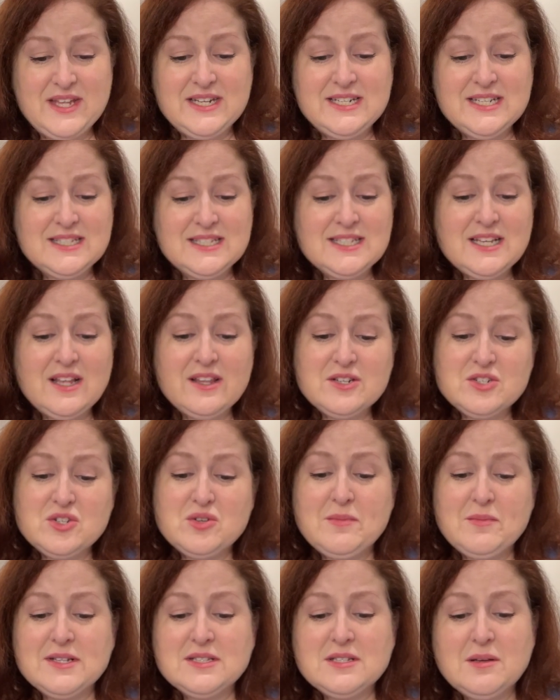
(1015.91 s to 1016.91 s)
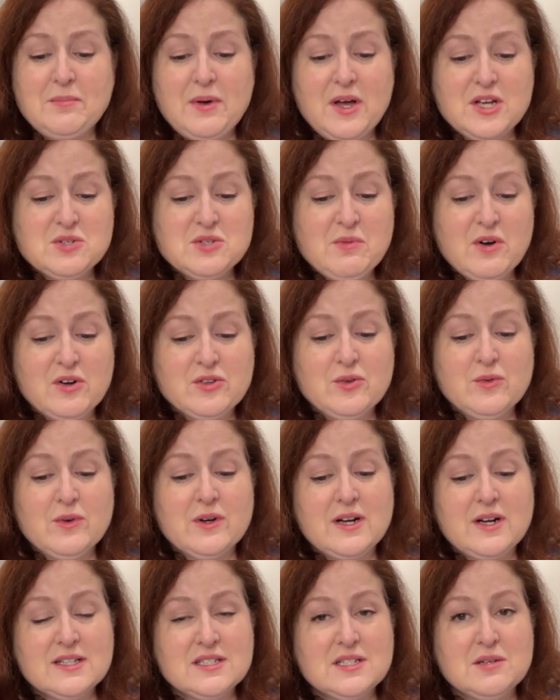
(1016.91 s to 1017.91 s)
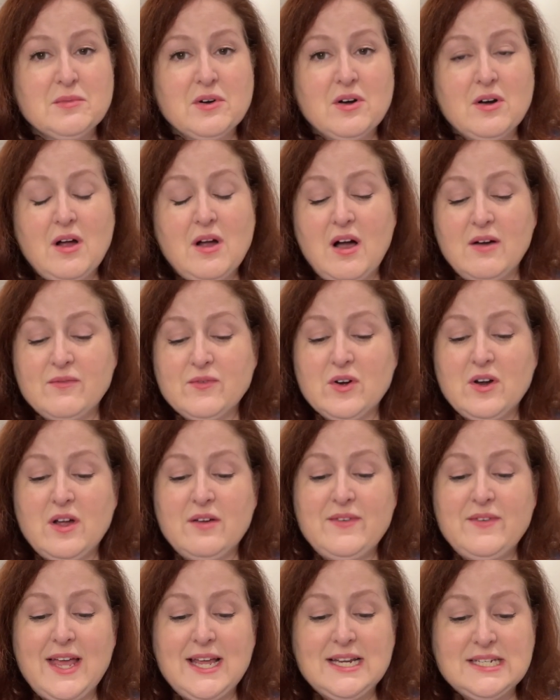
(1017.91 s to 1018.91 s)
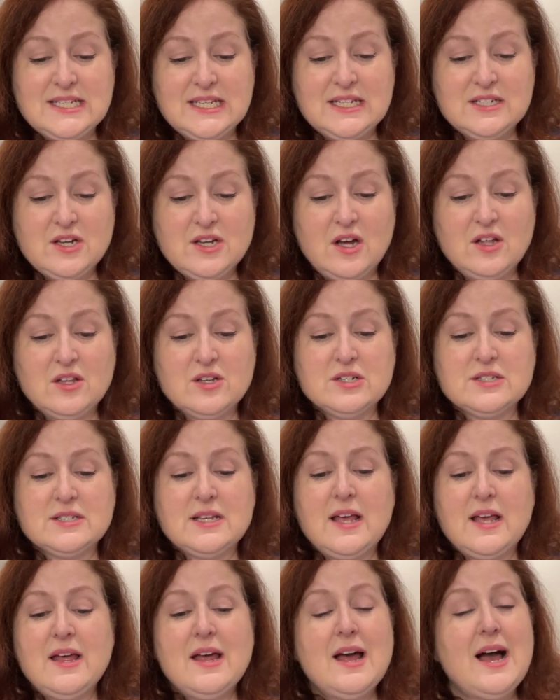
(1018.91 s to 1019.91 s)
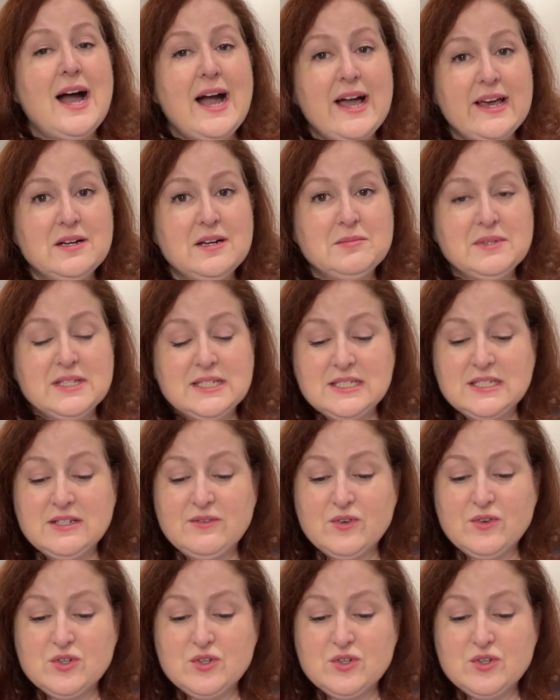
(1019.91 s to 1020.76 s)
did sell in 2 months on Poshmark through a customer offer of $18. Item listed for